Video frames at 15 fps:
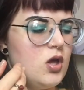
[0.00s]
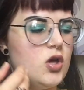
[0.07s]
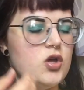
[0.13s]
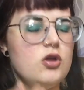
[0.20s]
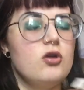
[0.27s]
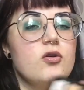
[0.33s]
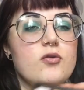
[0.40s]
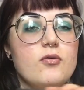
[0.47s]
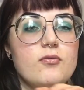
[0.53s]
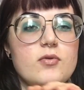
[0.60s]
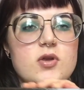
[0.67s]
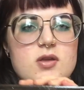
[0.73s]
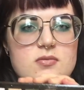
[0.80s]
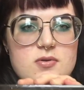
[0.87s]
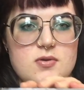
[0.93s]
you
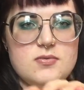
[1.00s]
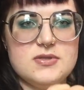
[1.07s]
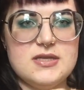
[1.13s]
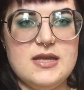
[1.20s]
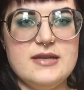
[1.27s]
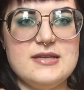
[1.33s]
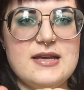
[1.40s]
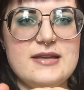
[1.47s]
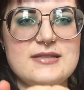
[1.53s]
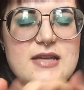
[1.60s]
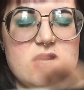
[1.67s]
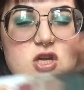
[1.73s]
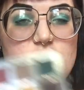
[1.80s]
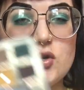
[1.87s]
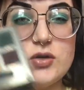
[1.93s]
use this as,
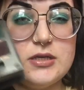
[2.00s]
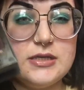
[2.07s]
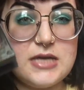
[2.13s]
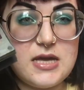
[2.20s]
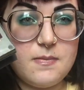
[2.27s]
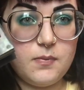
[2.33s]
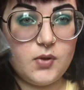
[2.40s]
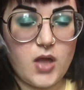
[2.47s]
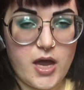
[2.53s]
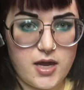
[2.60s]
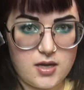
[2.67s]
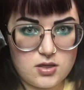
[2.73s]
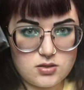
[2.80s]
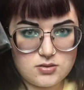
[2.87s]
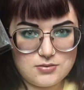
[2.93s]
like, your deep, like
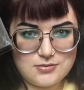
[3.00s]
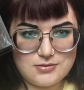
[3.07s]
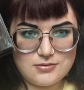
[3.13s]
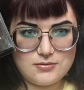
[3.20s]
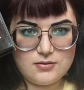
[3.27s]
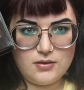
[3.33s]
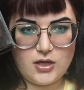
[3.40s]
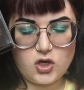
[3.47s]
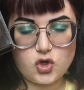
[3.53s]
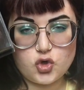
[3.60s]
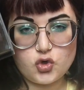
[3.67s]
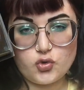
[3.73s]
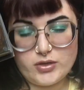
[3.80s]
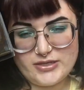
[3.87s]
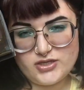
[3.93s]

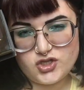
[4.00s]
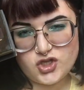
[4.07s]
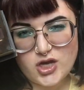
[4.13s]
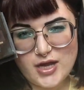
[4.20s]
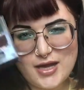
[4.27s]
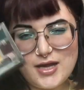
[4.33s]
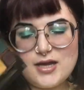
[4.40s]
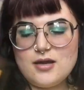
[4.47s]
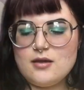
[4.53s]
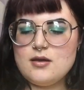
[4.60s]
crease shade.